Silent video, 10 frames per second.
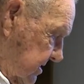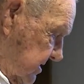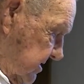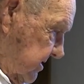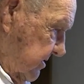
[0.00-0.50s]

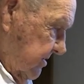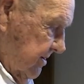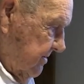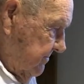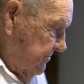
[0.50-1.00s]
had a uh,
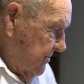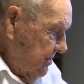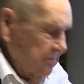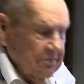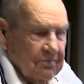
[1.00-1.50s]

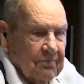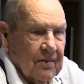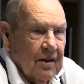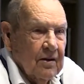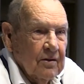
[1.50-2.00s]

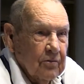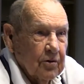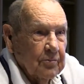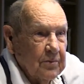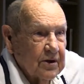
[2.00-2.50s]

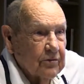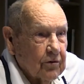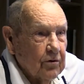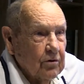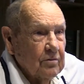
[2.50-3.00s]
one big
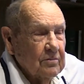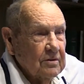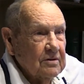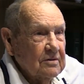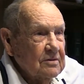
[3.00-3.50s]
room
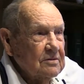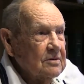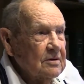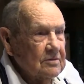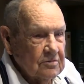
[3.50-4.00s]

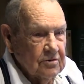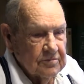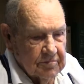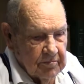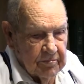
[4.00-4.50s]

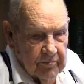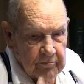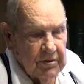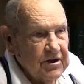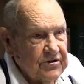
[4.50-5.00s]
with
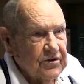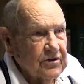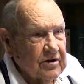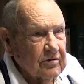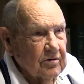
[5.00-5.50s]

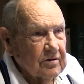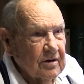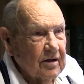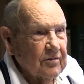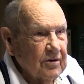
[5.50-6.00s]
benches. There wasn't,
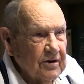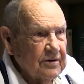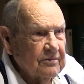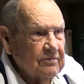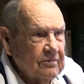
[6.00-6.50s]
there wasn't
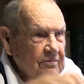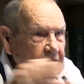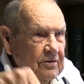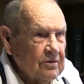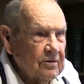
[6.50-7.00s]

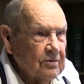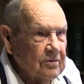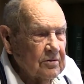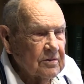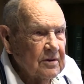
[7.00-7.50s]

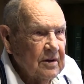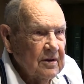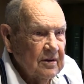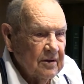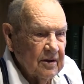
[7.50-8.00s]
no,
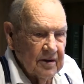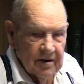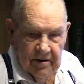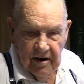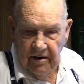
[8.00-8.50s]
and
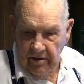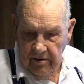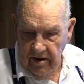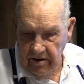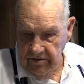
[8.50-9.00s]
it's
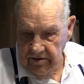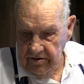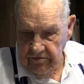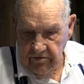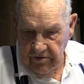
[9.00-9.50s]
like like this.